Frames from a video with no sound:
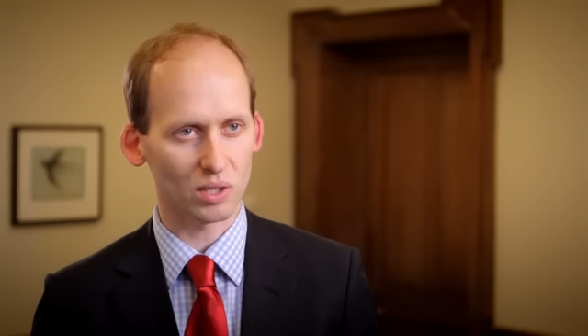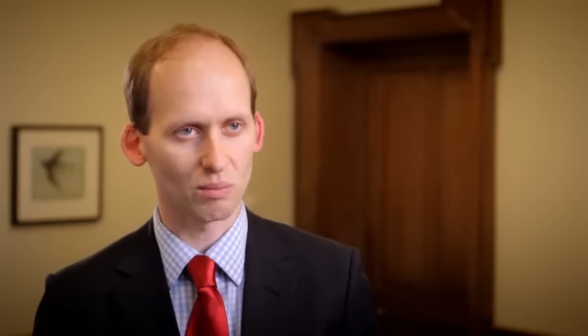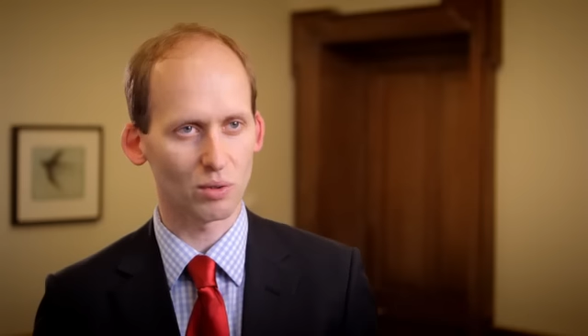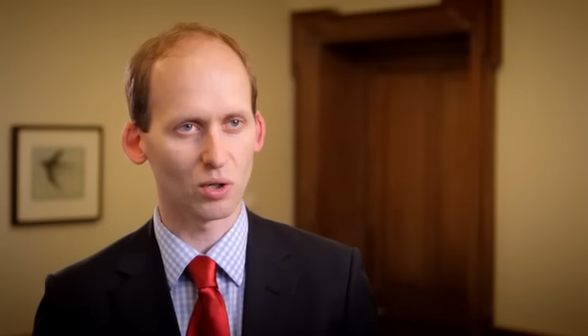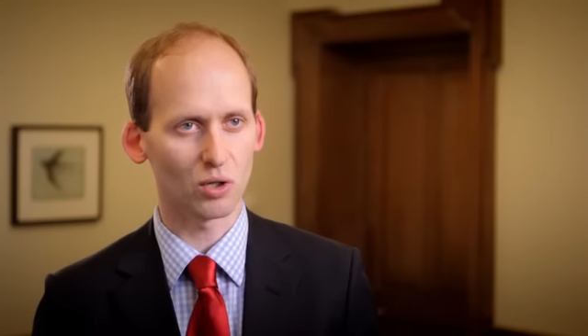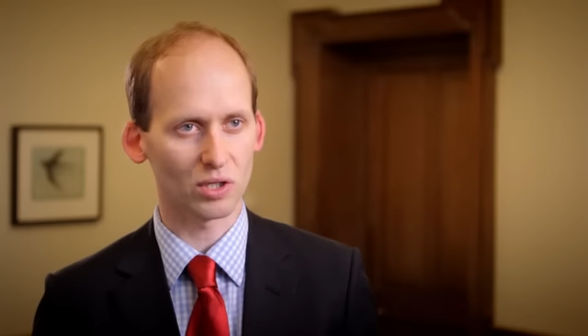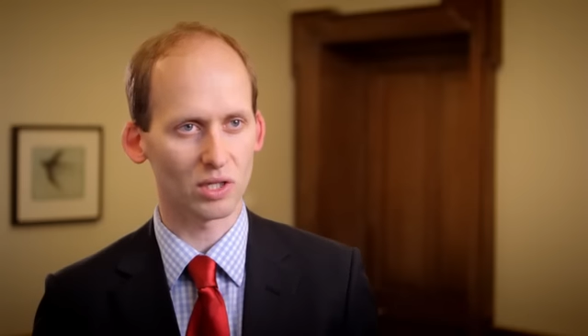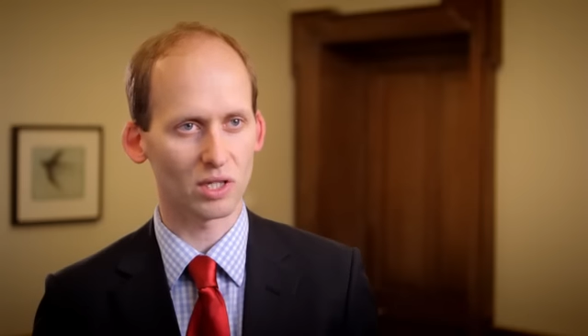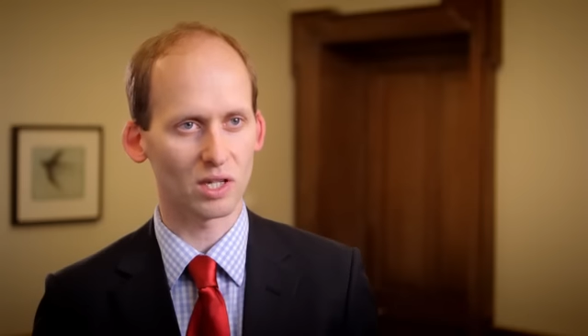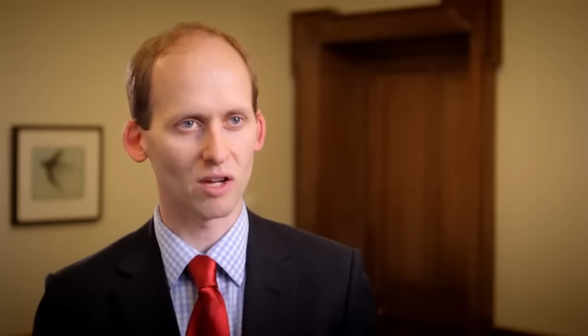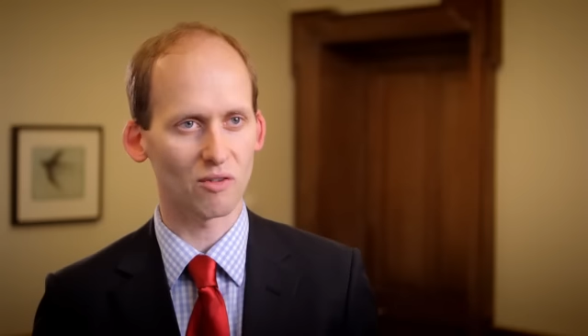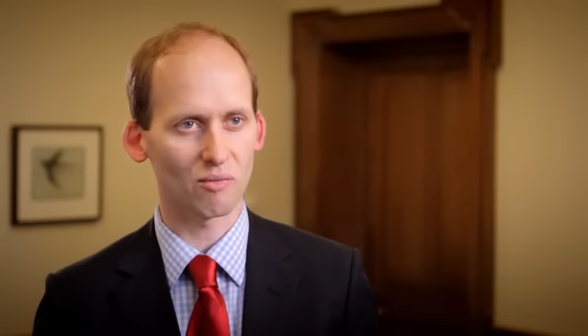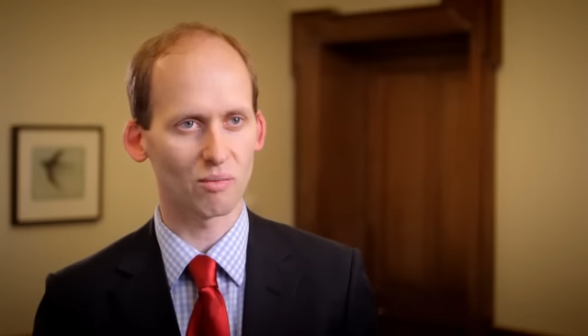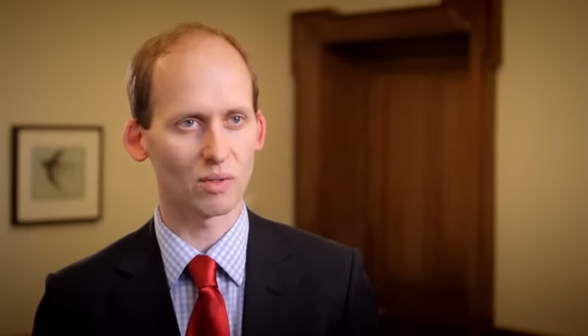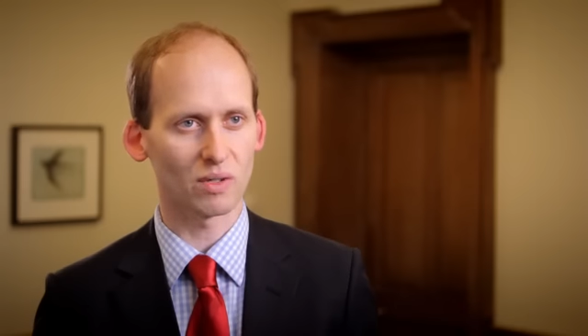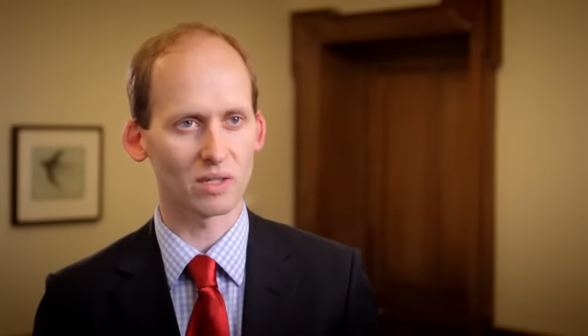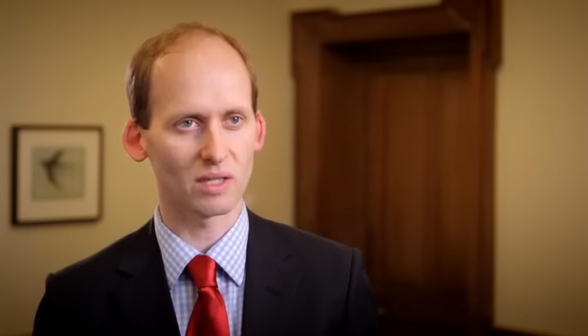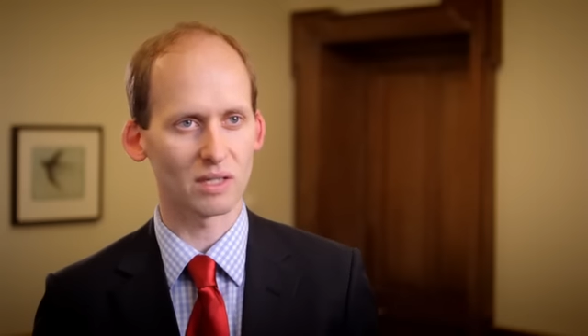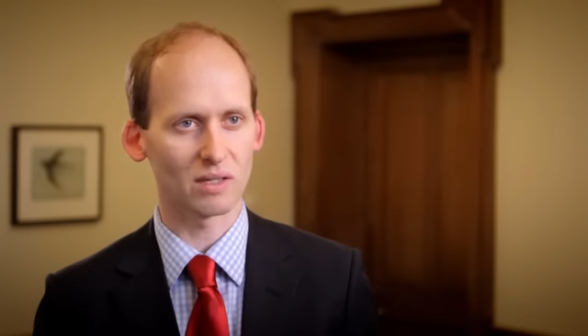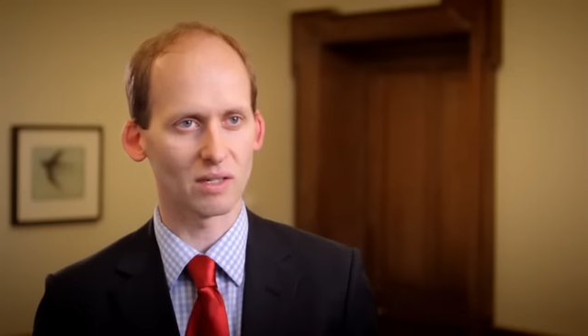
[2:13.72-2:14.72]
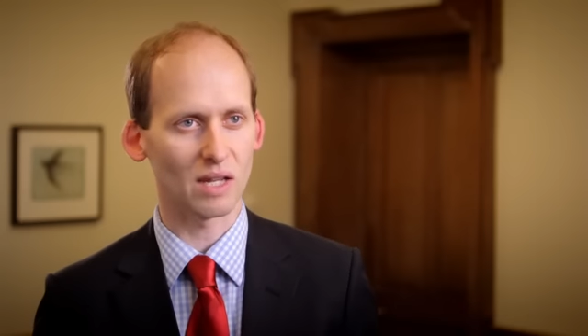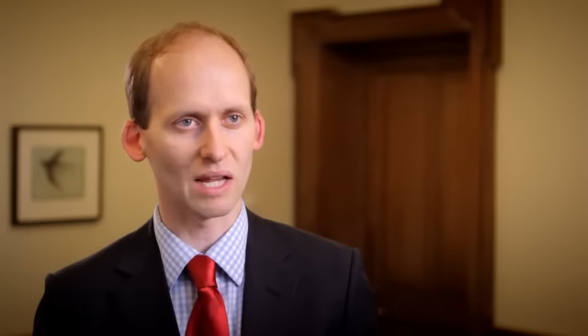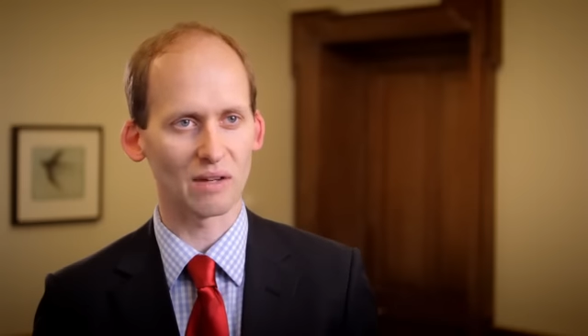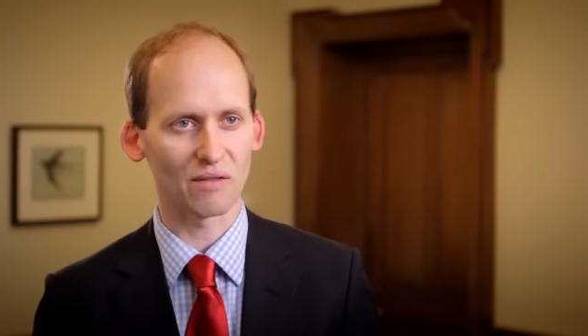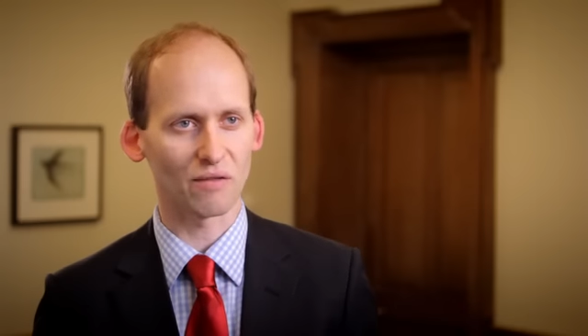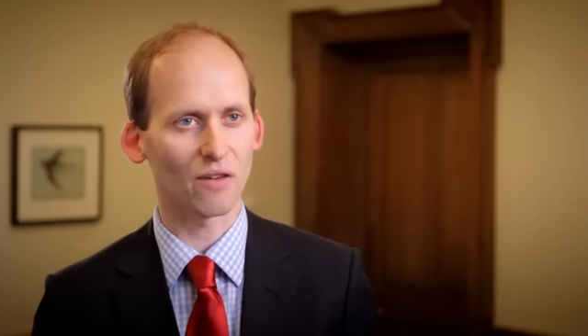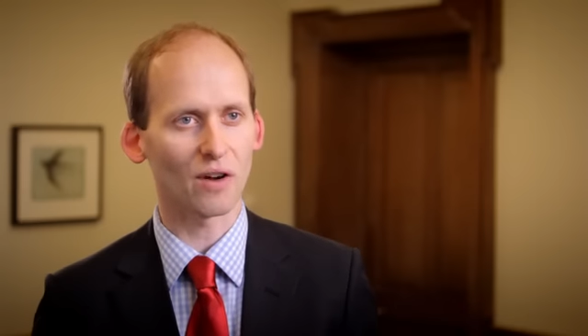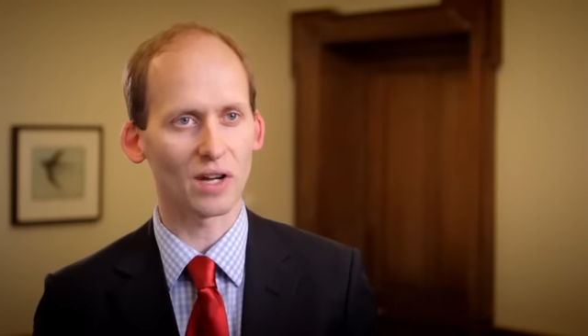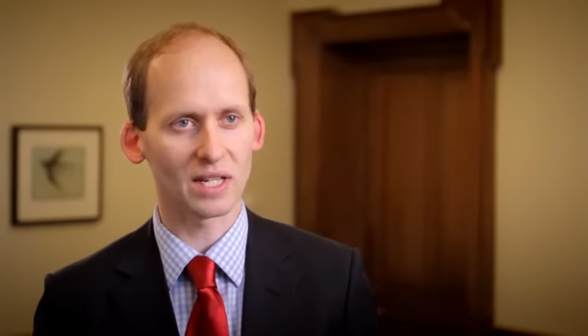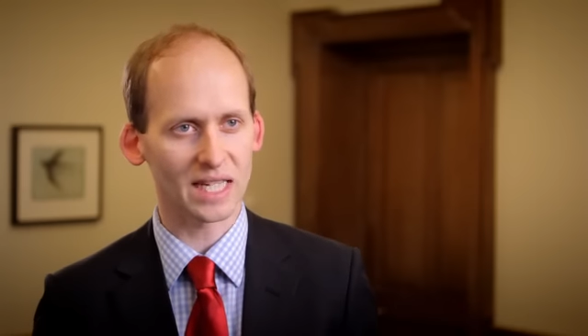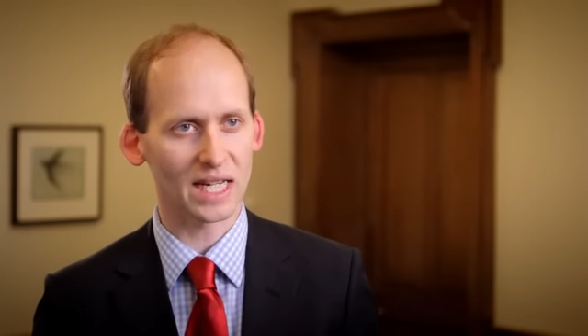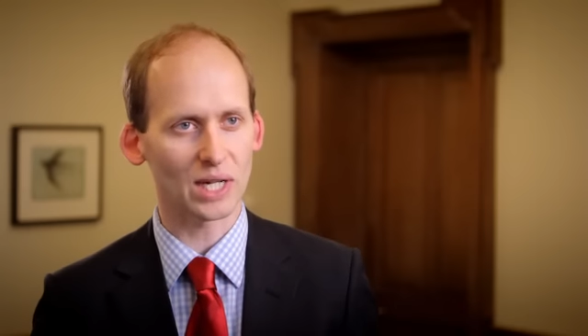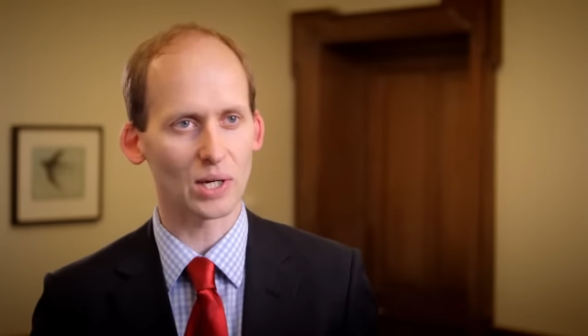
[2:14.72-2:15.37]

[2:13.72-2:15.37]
to push the government and find